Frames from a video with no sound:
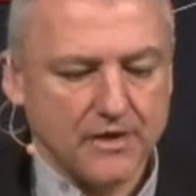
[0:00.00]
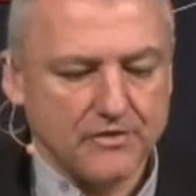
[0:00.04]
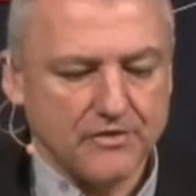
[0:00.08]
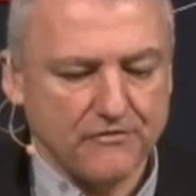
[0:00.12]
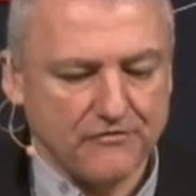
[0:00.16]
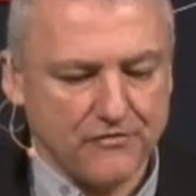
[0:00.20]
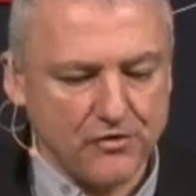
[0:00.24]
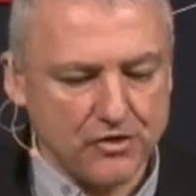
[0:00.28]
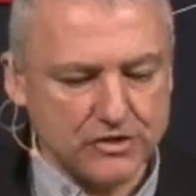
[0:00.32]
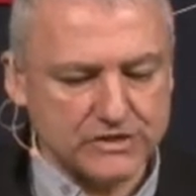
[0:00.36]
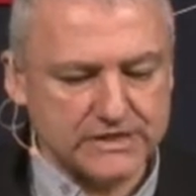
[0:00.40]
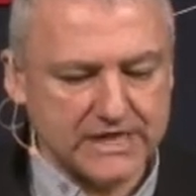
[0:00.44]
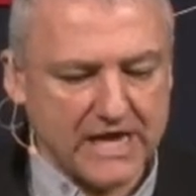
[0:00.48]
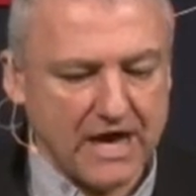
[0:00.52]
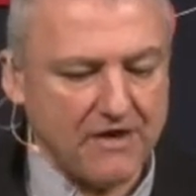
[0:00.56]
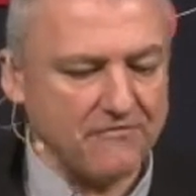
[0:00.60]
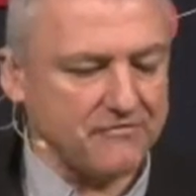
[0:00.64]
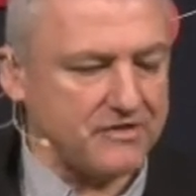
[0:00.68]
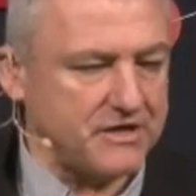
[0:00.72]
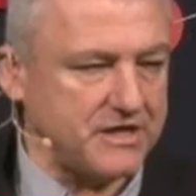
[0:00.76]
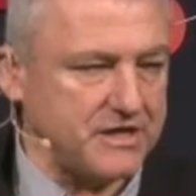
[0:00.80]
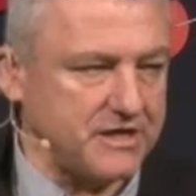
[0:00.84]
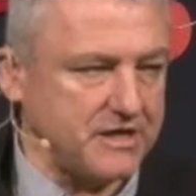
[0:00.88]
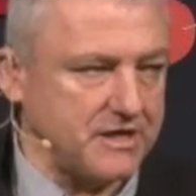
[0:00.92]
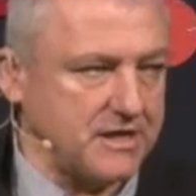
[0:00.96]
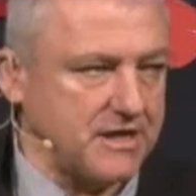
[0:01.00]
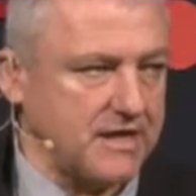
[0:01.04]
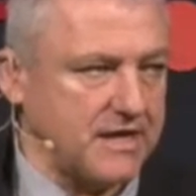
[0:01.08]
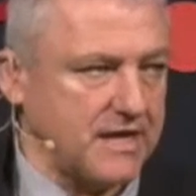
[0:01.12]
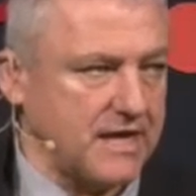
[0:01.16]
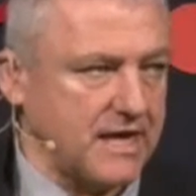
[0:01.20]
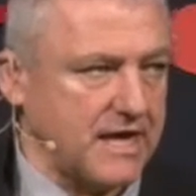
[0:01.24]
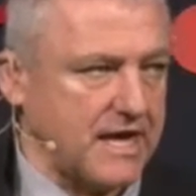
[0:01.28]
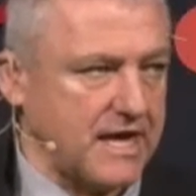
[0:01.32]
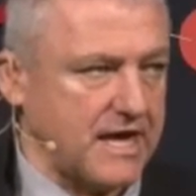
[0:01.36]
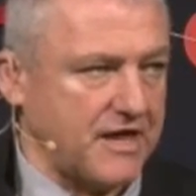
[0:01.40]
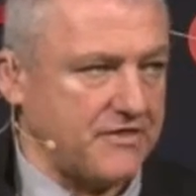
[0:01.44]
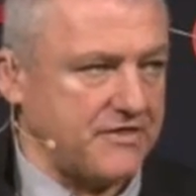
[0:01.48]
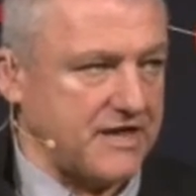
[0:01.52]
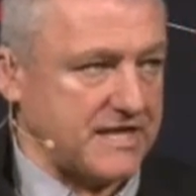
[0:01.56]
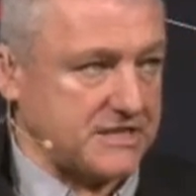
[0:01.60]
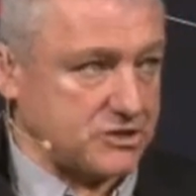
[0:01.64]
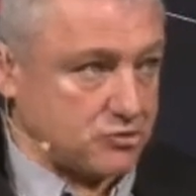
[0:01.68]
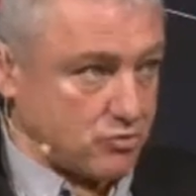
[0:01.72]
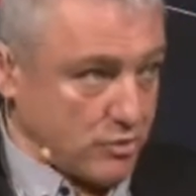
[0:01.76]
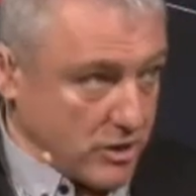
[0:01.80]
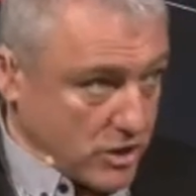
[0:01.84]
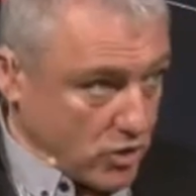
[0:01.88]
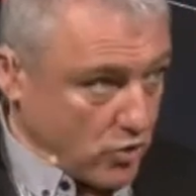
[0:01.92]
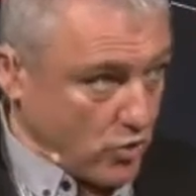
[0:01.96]
The first covenant uh,
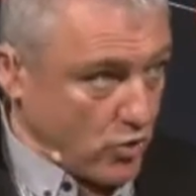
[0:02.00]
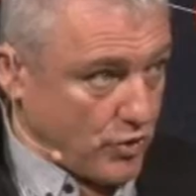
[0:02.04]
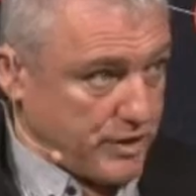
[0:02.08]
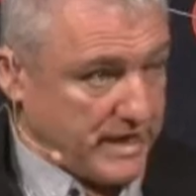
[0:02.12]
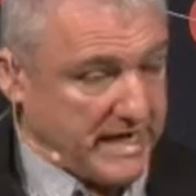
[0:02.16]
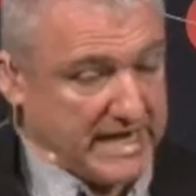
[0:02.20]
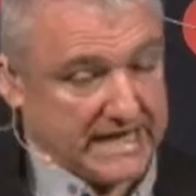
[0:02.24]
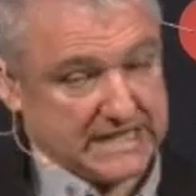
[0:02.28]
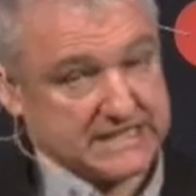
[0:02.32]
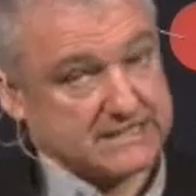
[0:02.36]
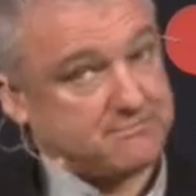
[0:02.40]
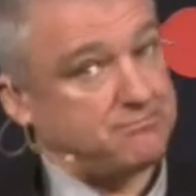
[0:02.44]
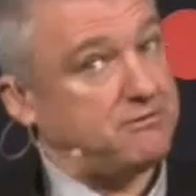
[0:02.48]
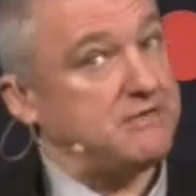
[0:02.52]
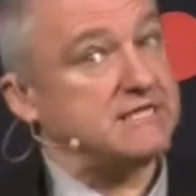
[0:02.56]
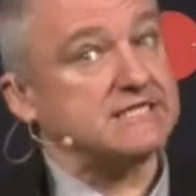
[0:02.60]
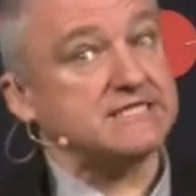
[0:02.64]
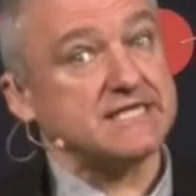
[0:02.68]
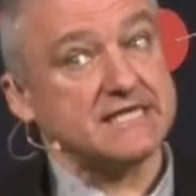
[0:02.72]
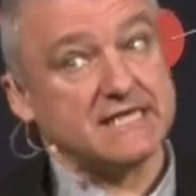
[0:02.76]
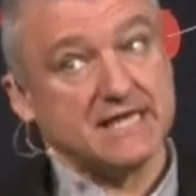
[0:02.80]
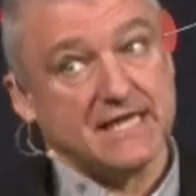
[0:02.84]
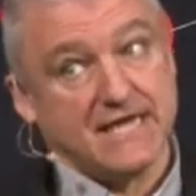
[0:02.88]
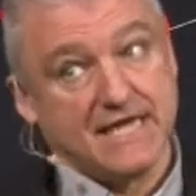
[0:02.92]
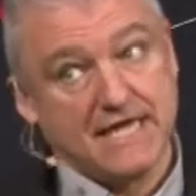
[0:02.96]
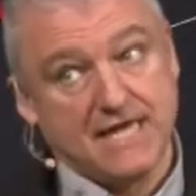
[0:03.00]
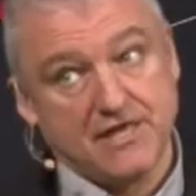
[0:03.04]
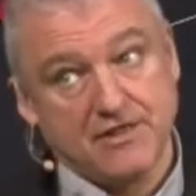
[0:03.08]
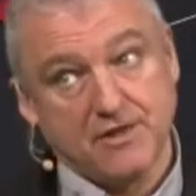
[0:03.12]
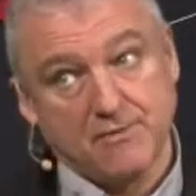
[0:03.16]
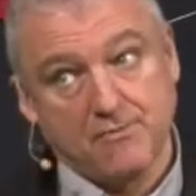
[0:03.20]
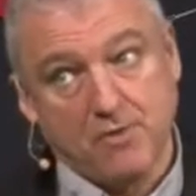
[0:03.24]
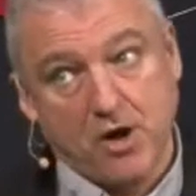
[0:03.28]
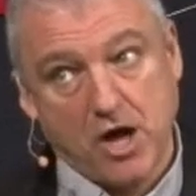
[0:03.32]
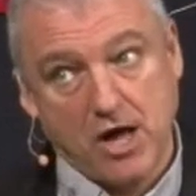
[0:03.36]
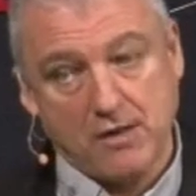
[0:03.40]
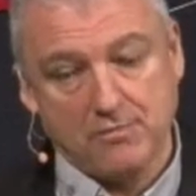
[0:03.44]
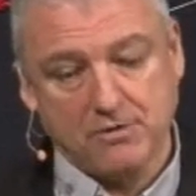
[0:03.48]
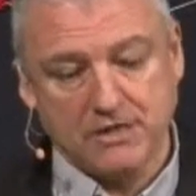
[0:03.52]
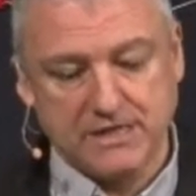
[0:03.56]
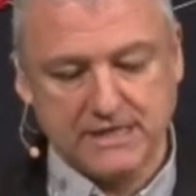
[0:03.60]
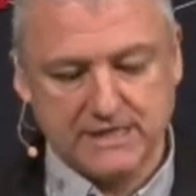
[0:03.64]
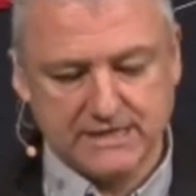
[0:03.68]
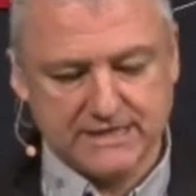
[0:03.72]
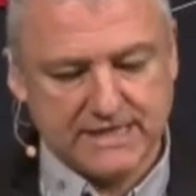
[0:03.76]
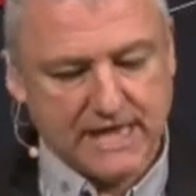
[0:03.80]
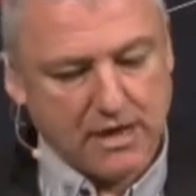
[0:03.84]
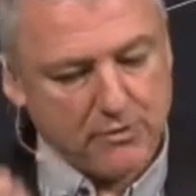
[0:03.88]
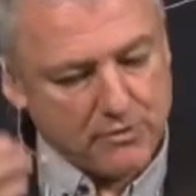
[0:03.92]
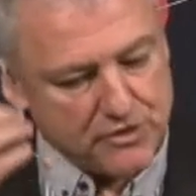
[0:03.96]
that's recorded explicitly in the Bible
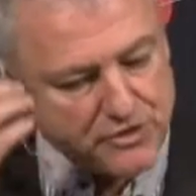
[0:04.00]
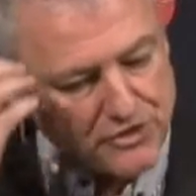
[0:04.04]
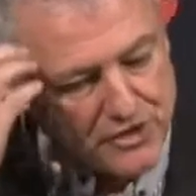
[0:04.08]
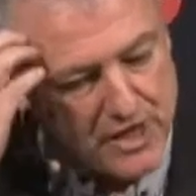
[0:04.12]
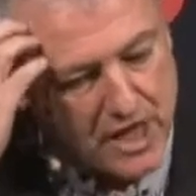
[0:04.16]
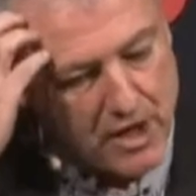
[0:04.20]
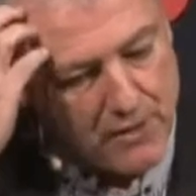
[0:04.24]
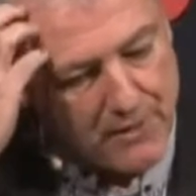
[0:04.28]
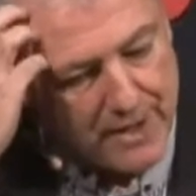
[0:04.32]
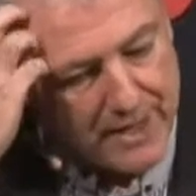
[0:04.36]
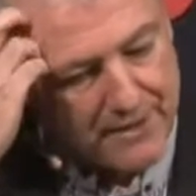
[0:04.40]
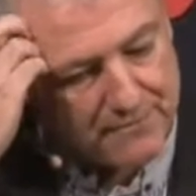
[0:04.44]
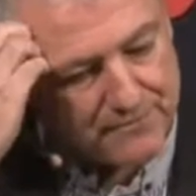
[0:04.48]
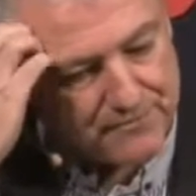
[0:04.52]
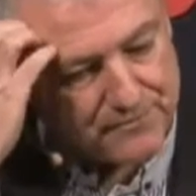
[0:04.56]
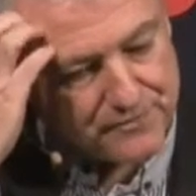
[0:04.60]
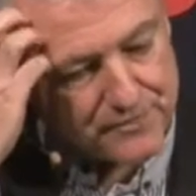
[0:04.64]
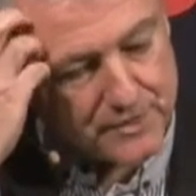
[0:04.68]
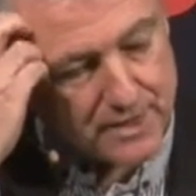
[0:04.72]
is that with Noah.